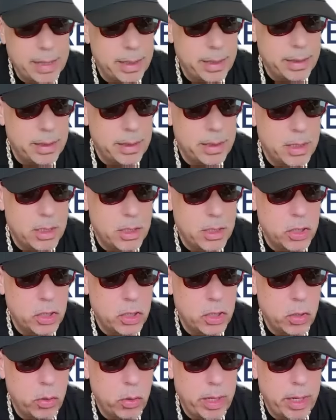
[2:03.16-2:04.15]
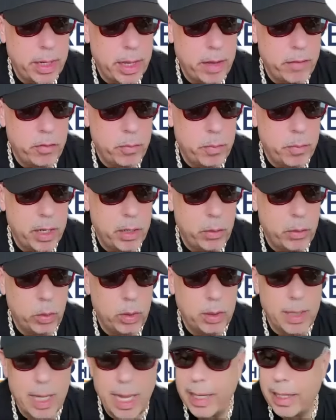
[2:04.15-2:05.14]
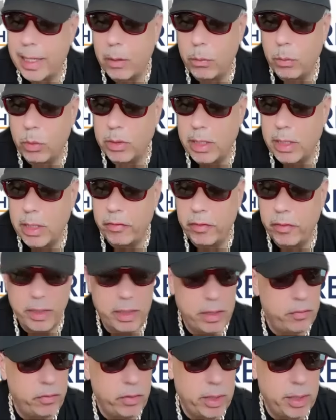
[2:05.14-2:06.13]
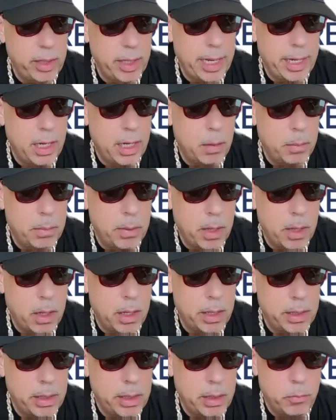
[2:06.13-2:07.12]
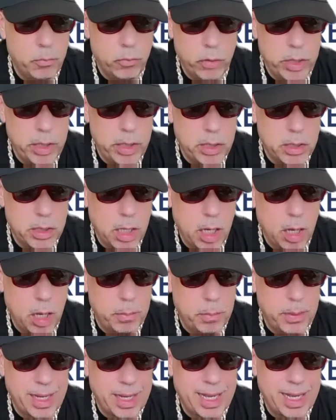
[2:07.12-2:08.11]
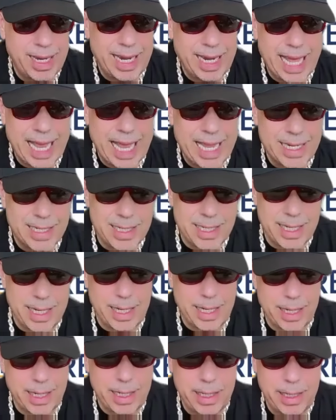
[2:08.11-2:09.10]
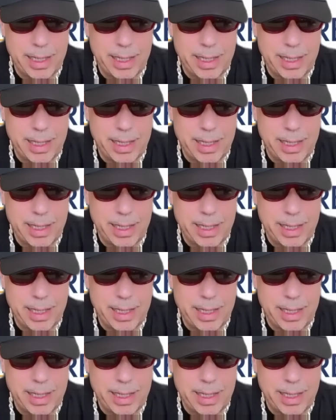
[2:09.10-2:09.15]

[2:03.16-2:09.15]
think this is a show that everybody will like, and we'll definitely give you a leg up on the Breeders' Cup Classic.